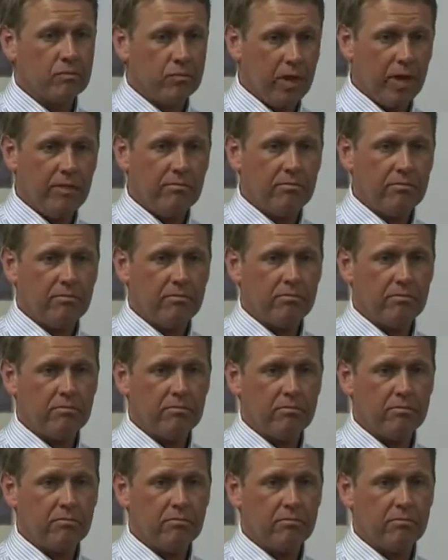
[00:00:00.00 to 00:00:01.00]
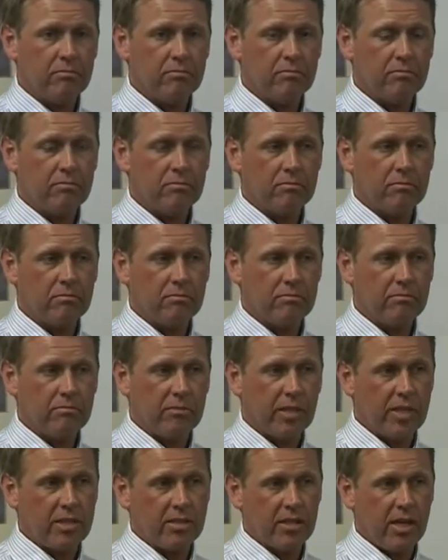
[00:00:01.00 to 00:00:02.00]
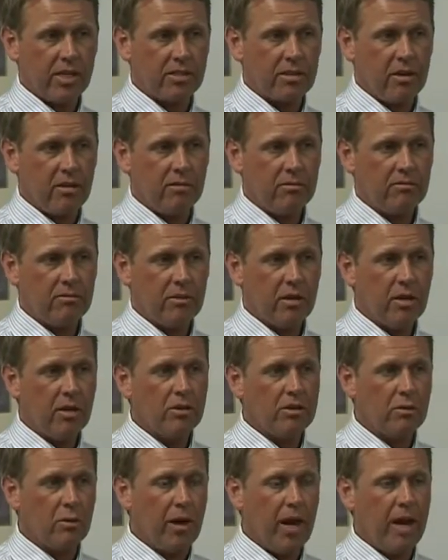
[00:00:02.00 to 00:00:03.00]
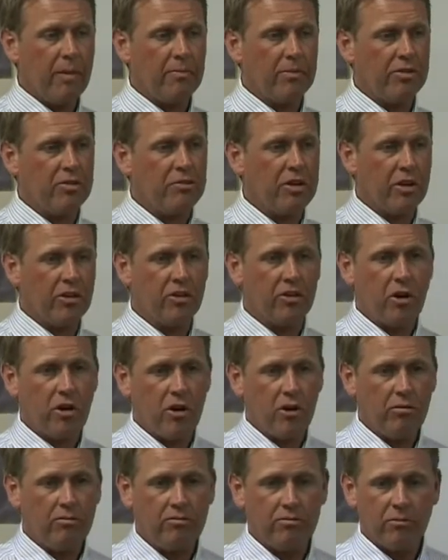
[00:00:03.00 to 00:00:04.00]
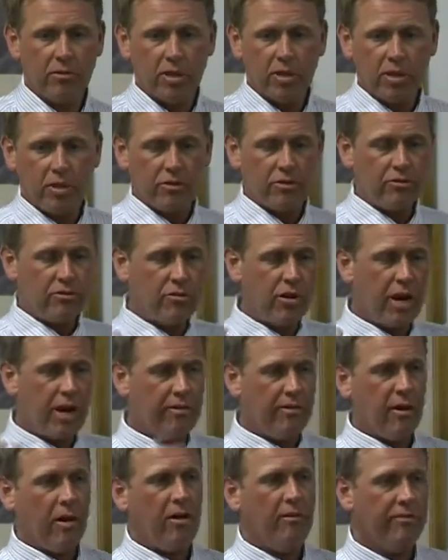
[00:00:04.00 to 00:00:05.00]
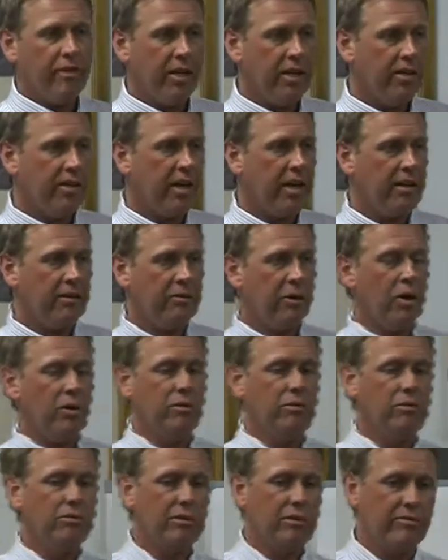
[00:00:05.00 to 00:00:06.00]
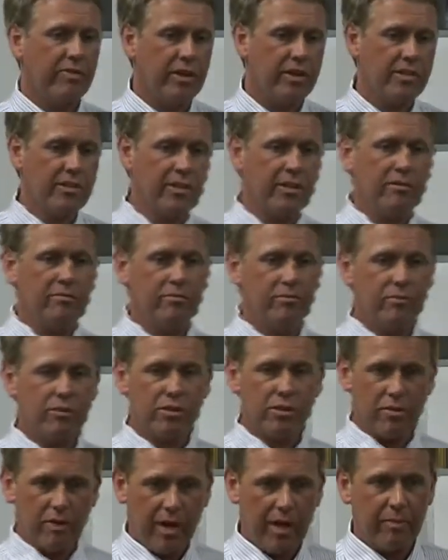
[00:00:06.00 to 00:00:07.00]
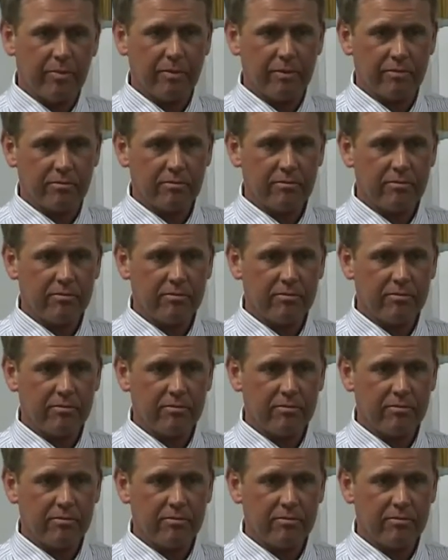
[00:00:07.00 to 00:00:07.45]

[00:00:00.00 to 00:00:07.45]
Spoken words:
Right? Engine light's gone. So what happens? You get in your car, you drive off, heading down the road. Eventually, what's going to happen?